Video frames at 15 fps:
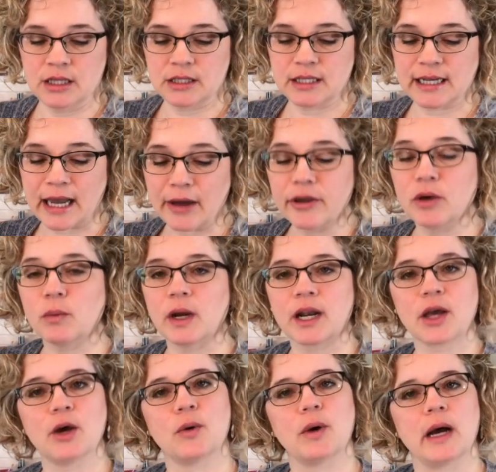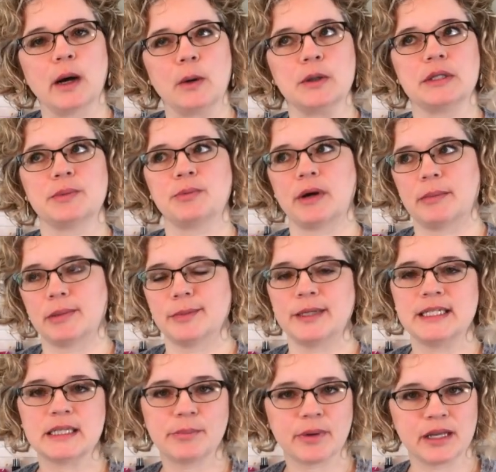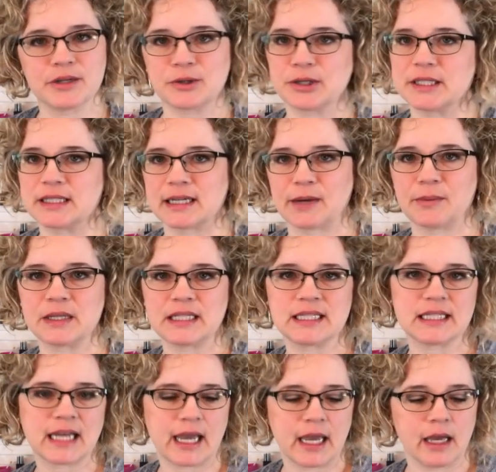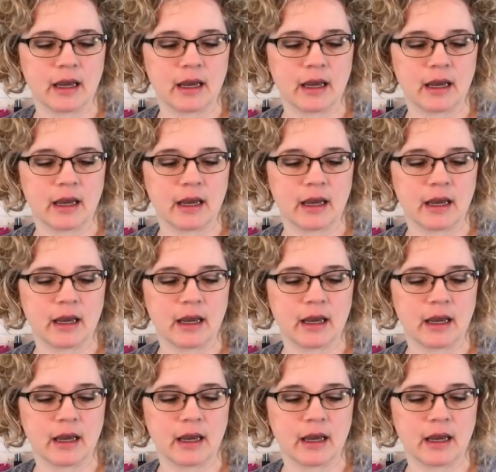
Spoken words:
So now you want to go out probably to Pinterest, I would say,